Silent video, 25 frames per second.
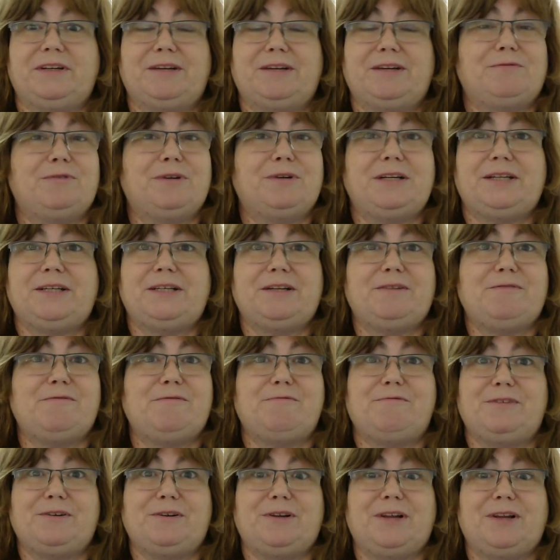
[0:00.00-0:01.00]
It really didn't
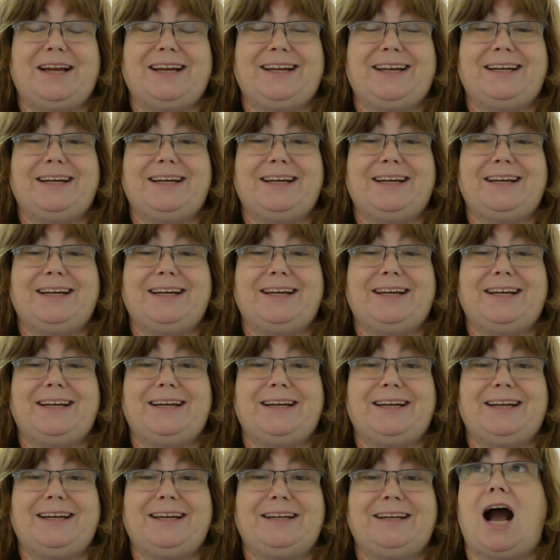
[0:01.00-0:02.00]
feel like it.
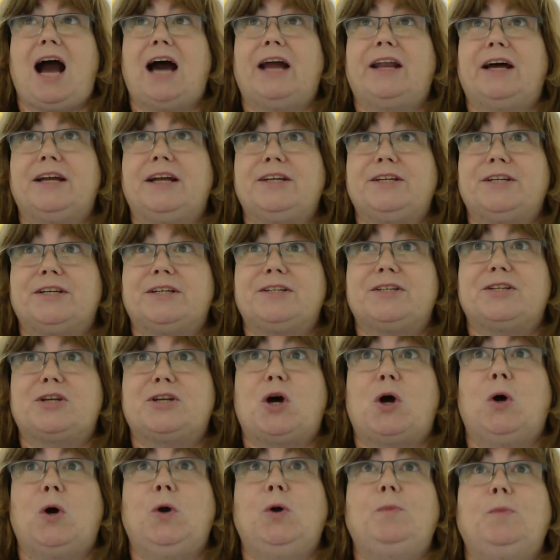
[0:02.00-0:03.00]
And I just
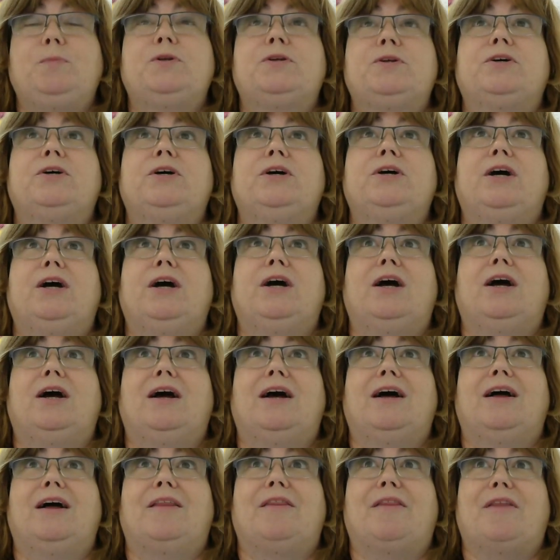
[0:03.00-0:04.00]
hoped
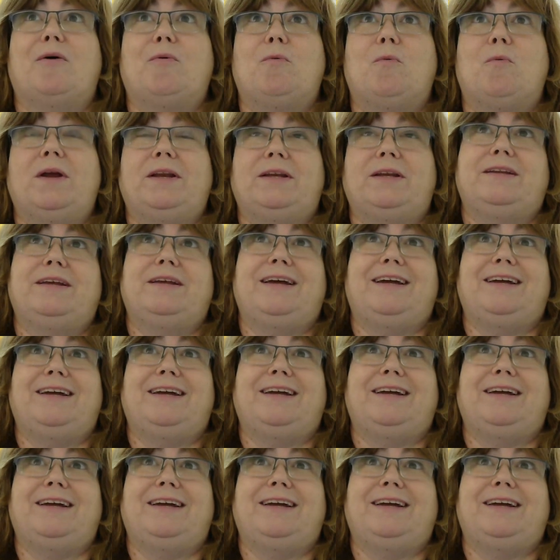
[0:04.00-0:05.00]
that one
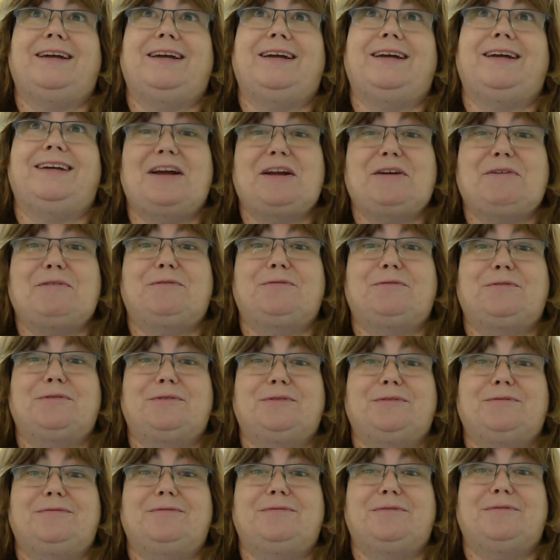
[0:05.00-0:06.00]
day life
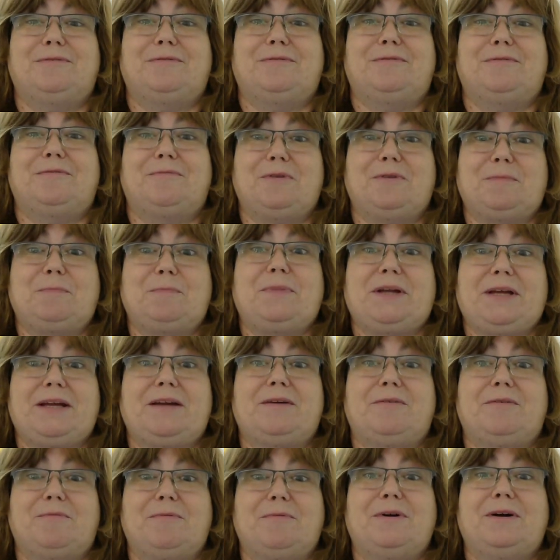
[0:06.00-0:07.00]
would
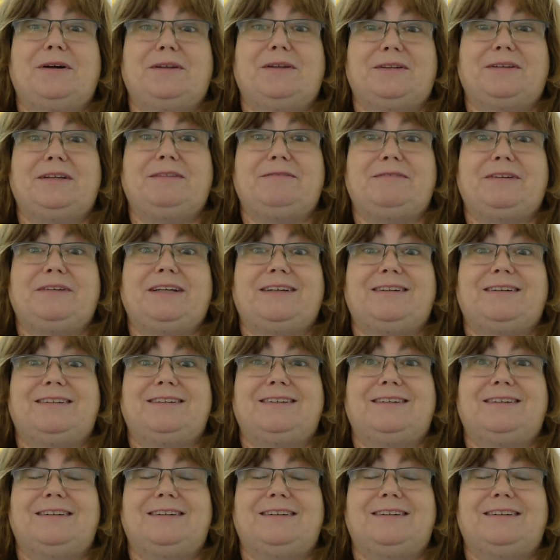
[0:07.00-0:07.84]
be worth living.